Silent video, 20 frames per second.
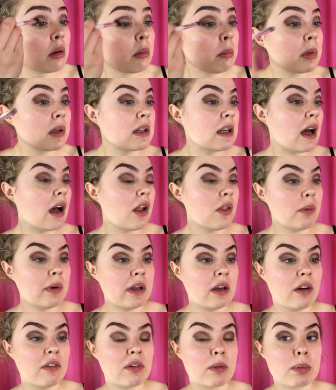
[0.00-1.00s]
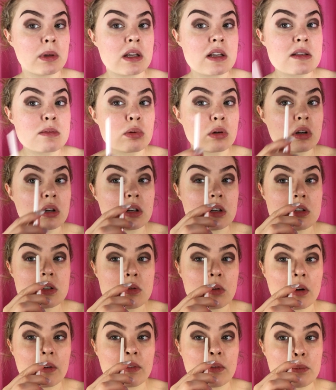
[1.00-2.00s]
But not all the way over because we're going to
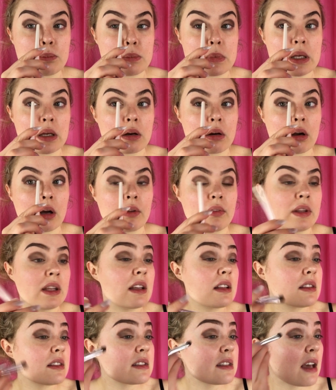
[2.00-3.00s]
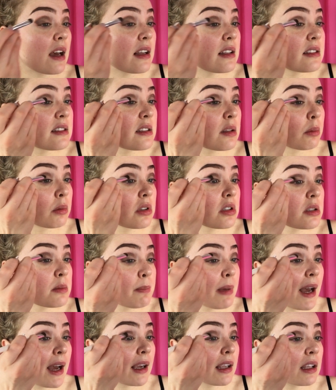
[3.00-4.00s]
do our Vermeer on the inside. So we're just
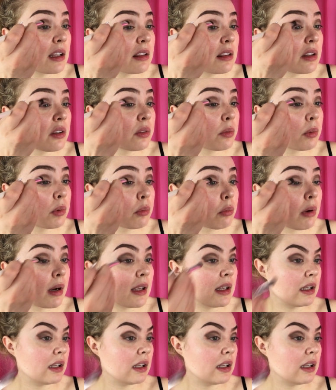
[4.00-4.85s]
packing this one right